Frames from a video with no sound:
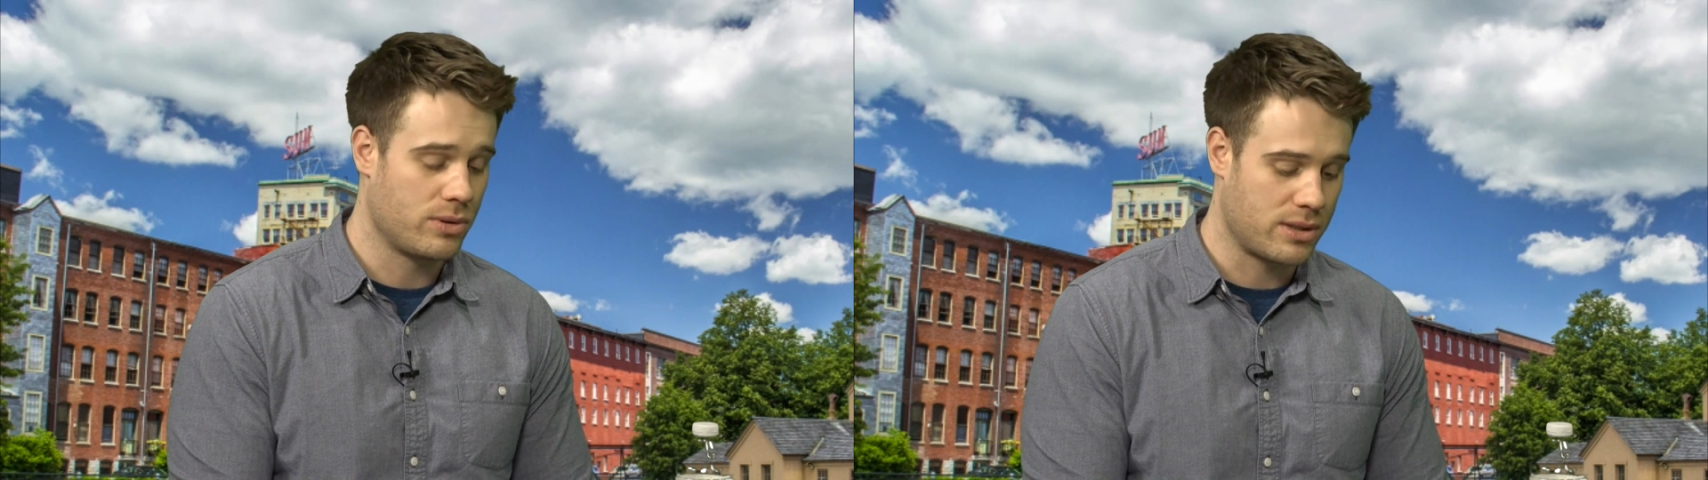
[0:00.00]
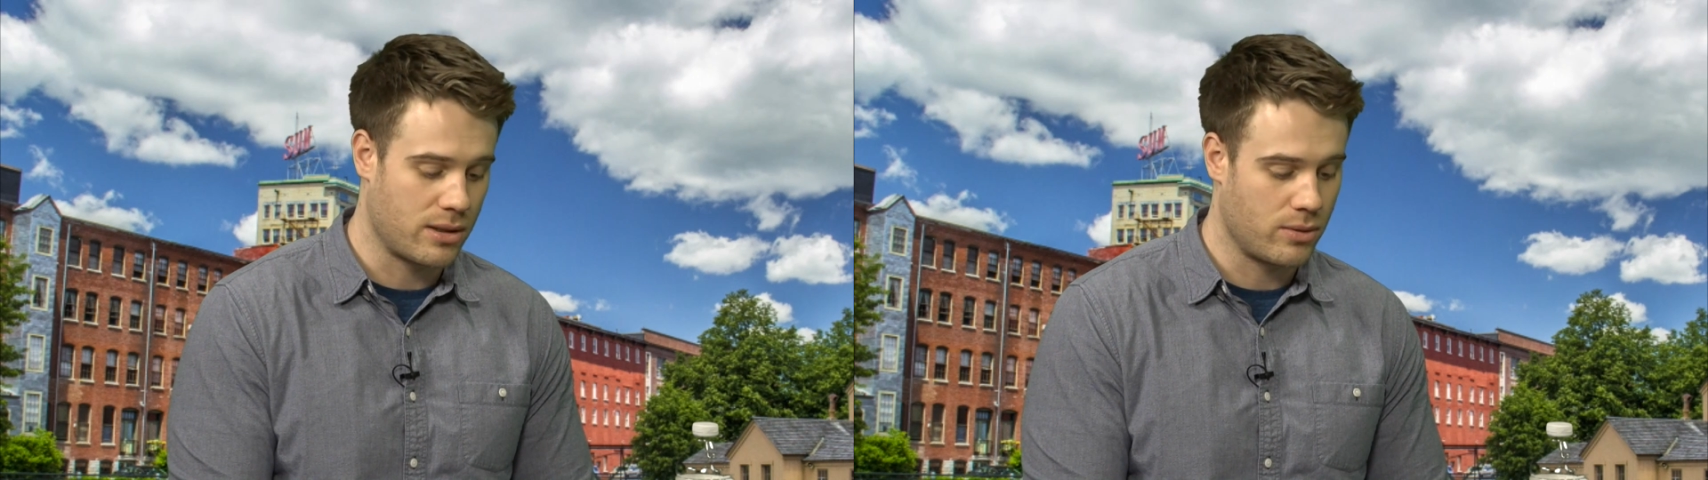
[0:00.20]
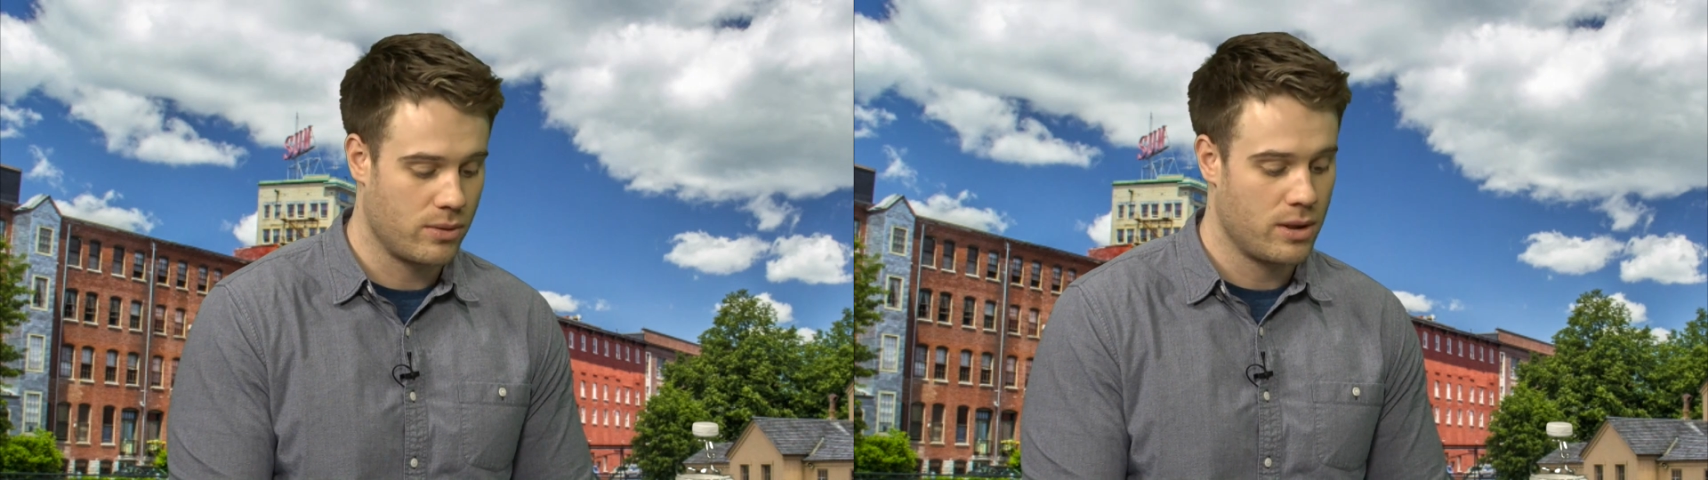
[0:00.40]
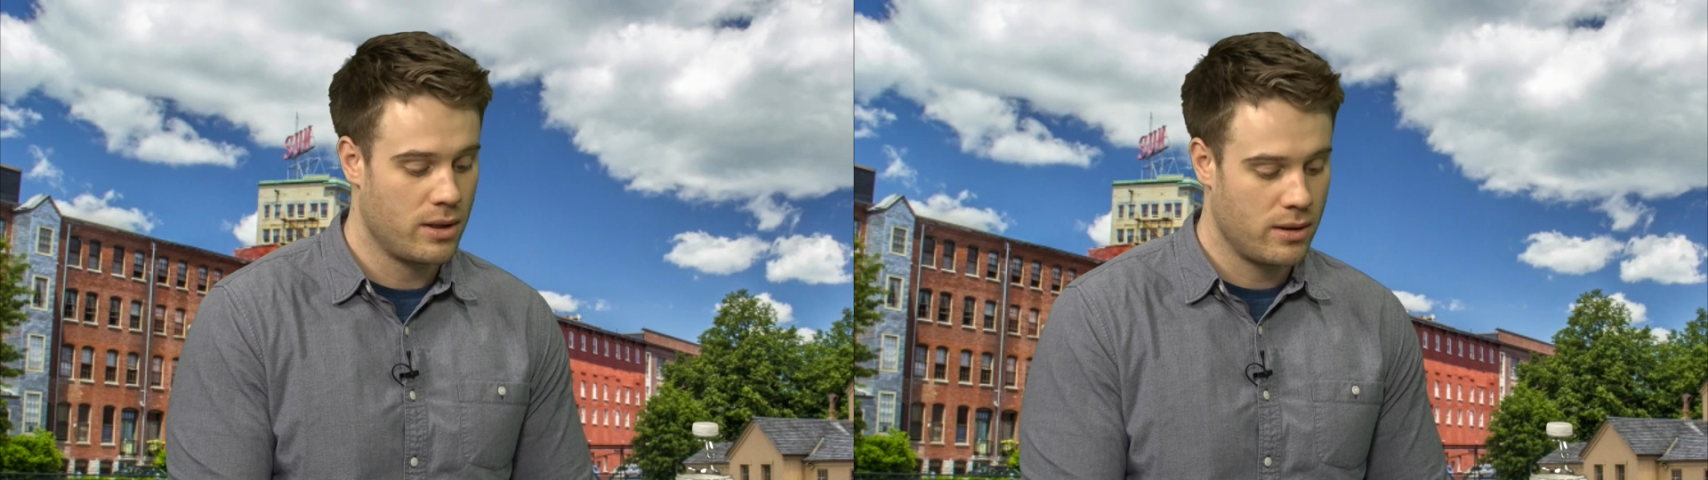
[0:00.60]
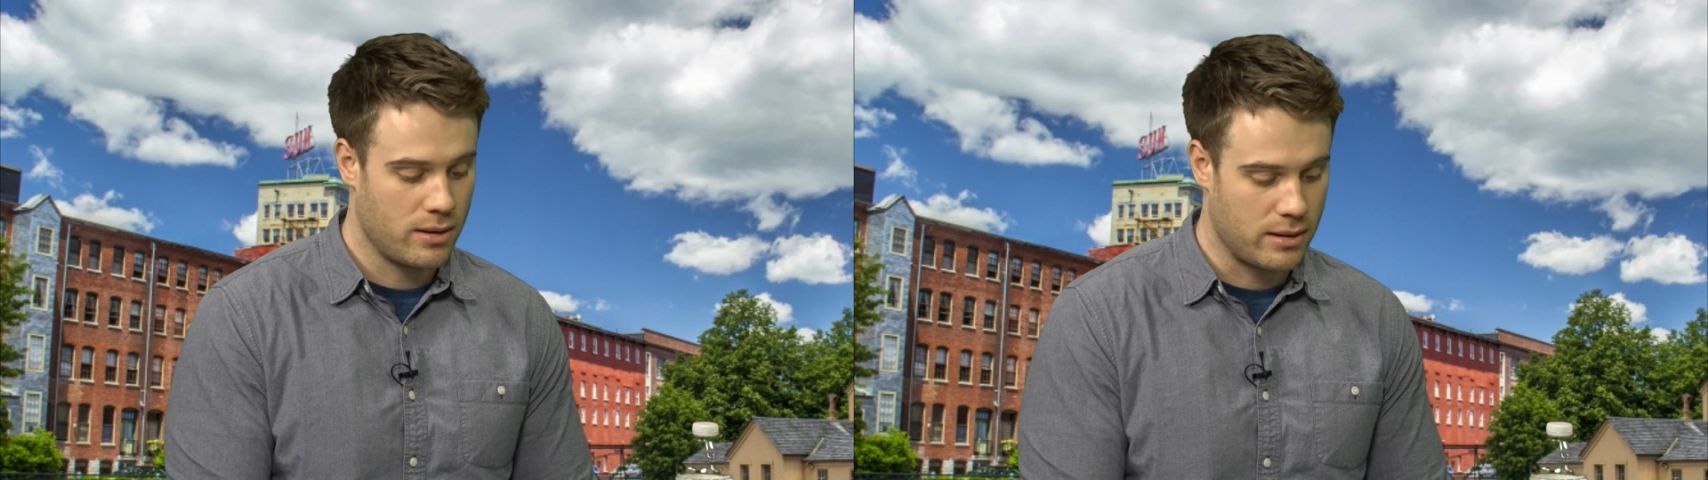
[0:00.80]
So
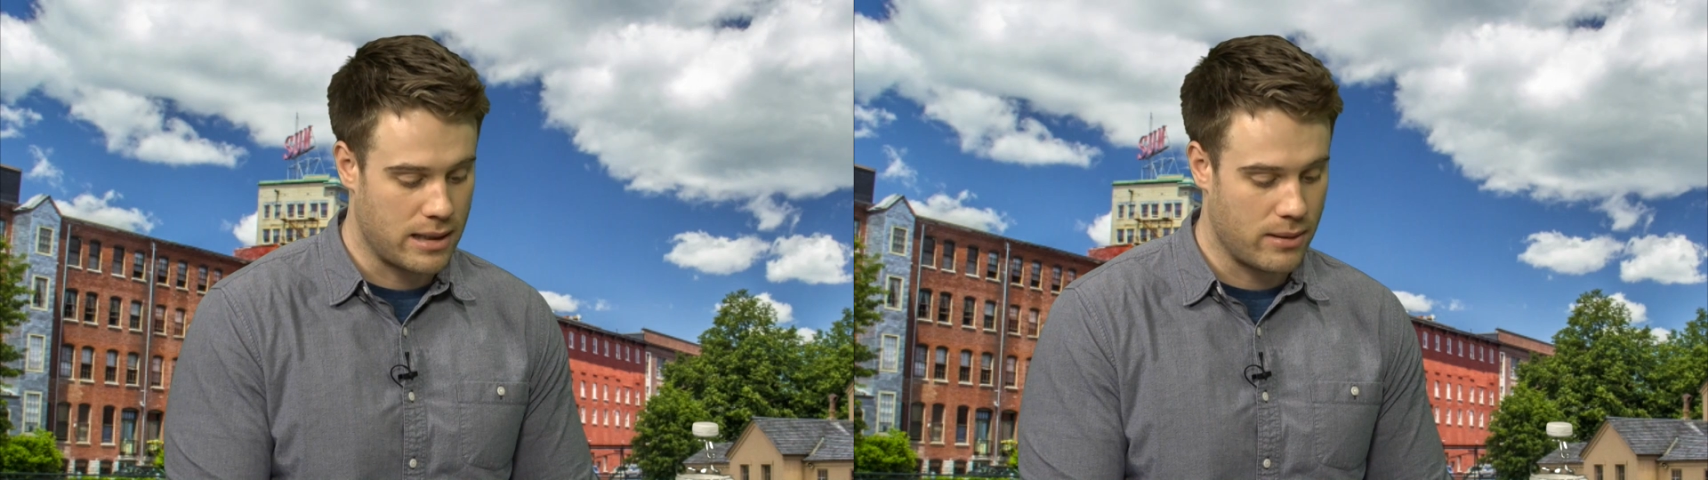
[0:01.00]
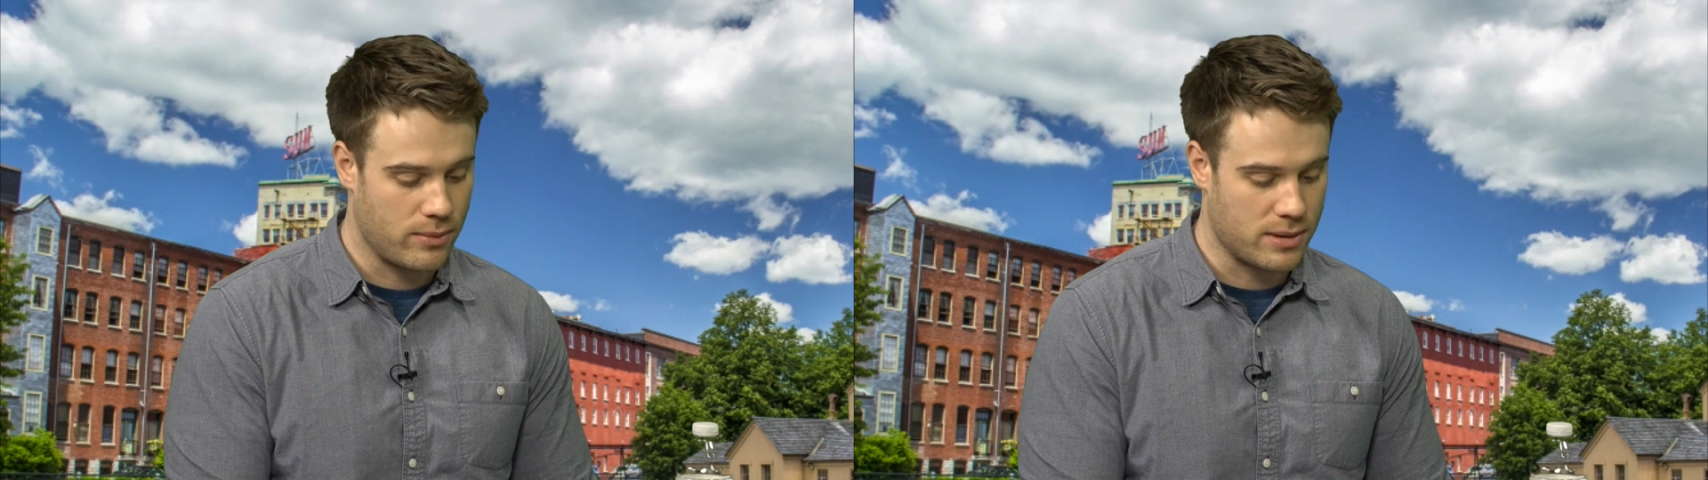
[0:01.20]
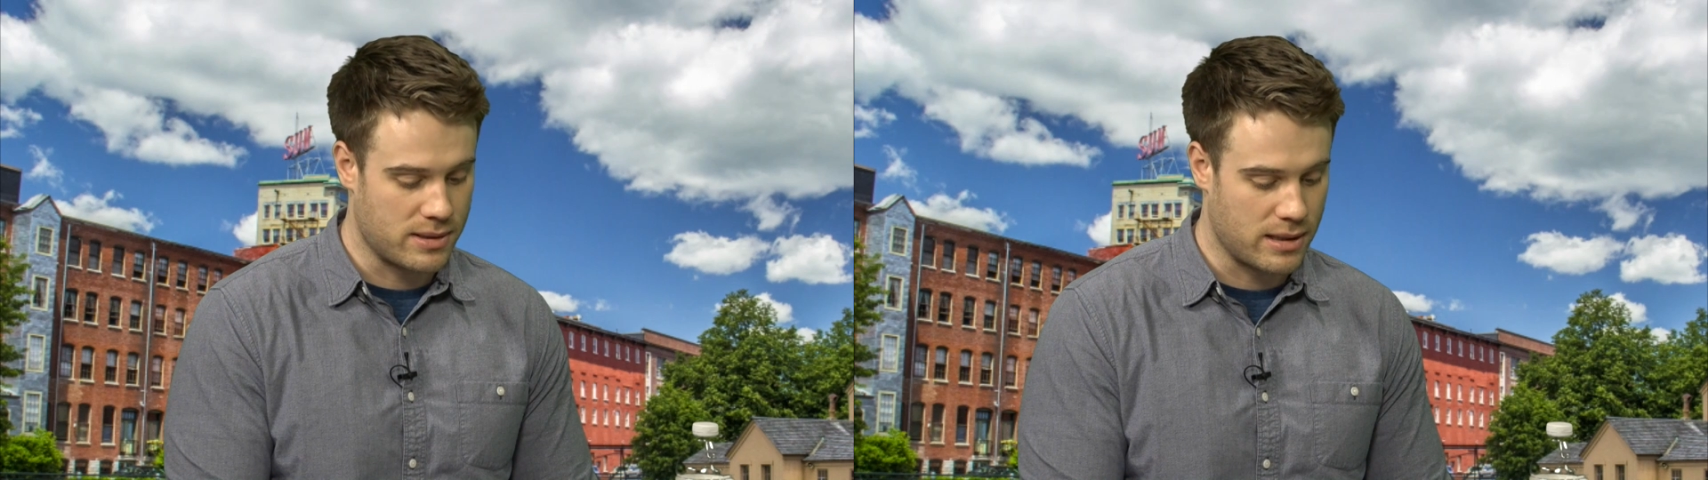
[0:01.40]
that was